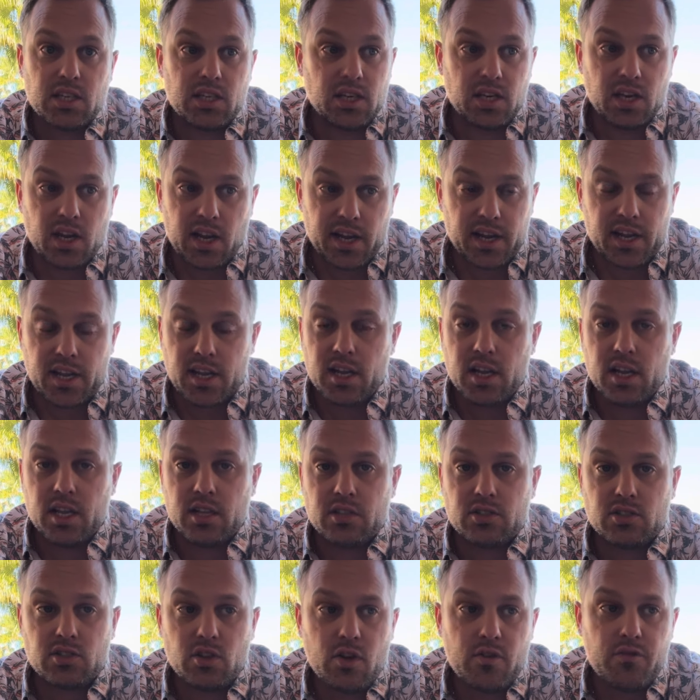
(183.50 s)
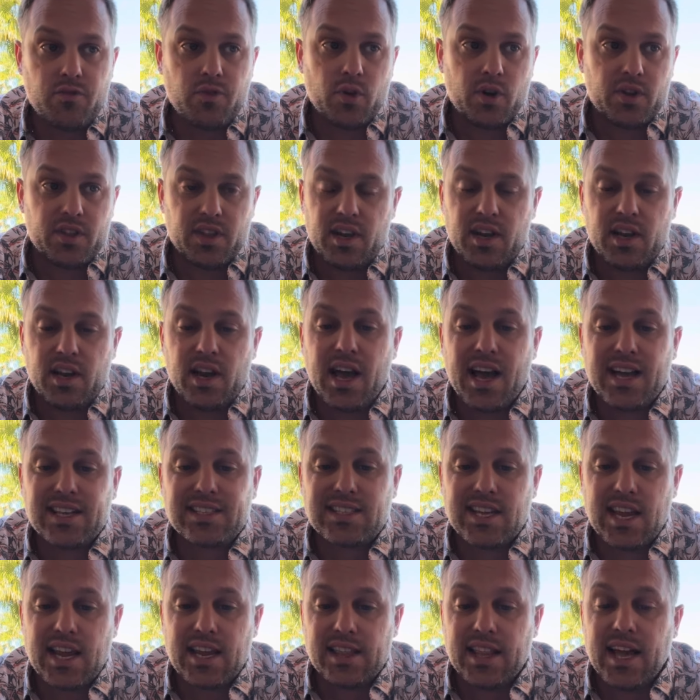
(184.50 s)
Nike, and so forth. And I'm not
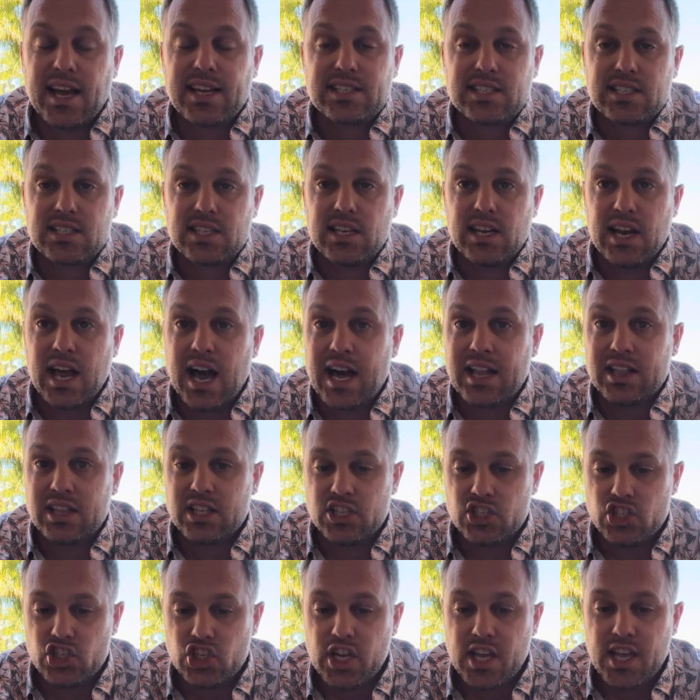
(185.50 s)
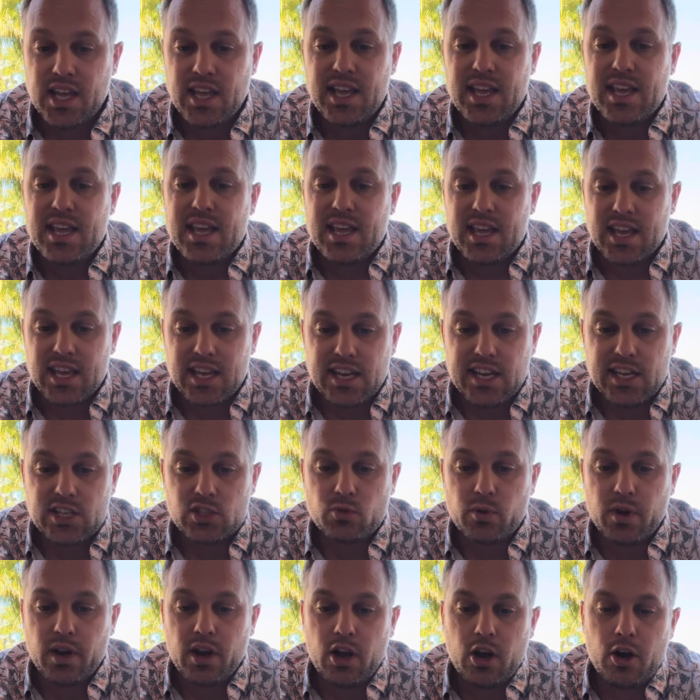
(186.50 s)
saying that's not legit. It is
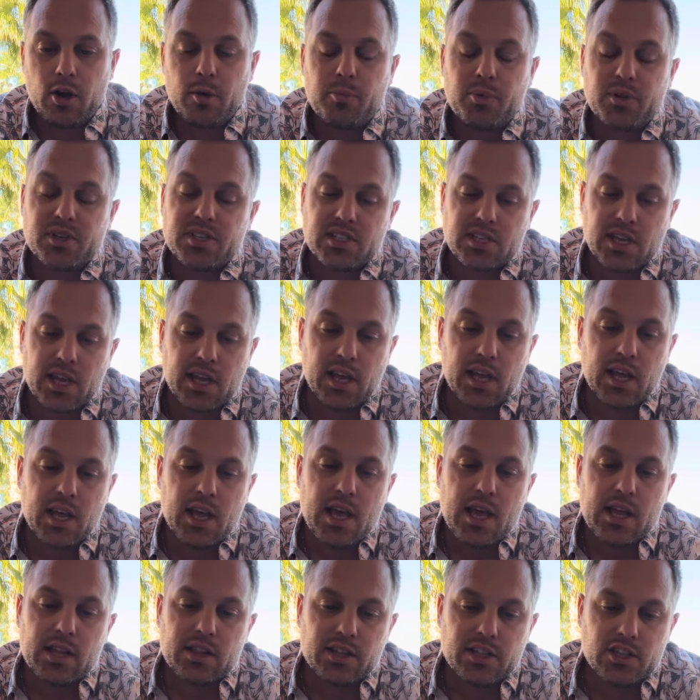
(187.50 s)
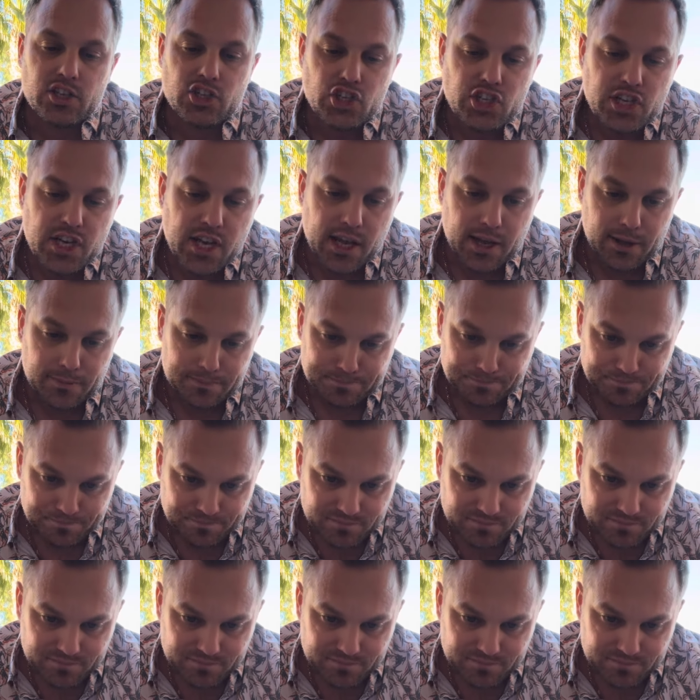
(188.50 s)
100% legit.